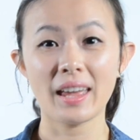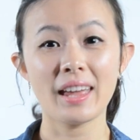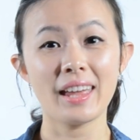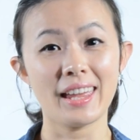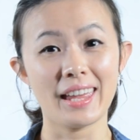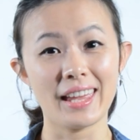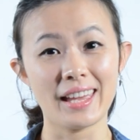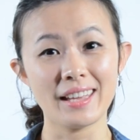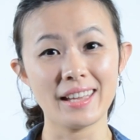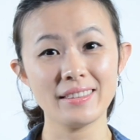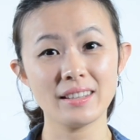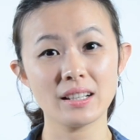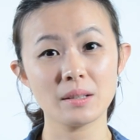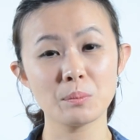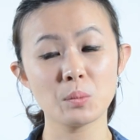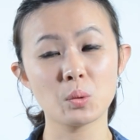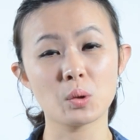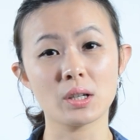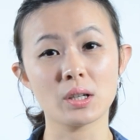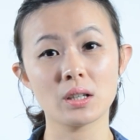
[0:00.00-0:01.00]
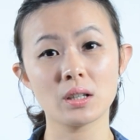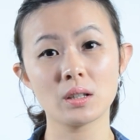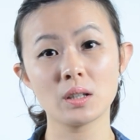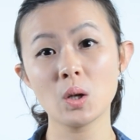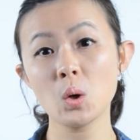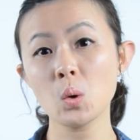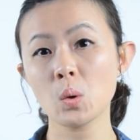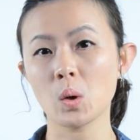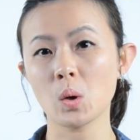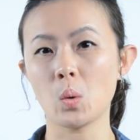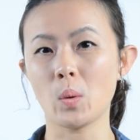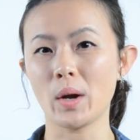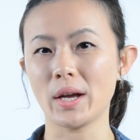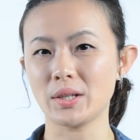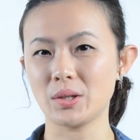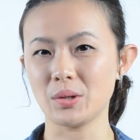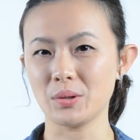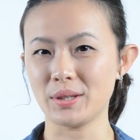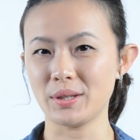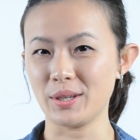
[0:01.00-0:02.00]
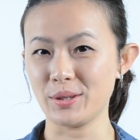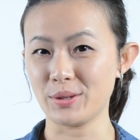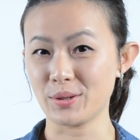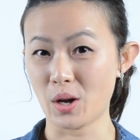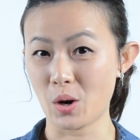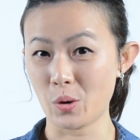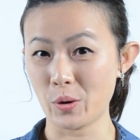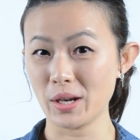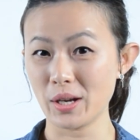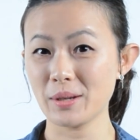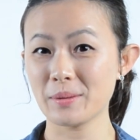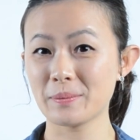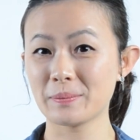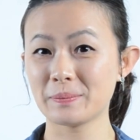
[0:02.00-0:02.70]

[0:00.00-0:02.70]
And the more colloquial way to say sorry.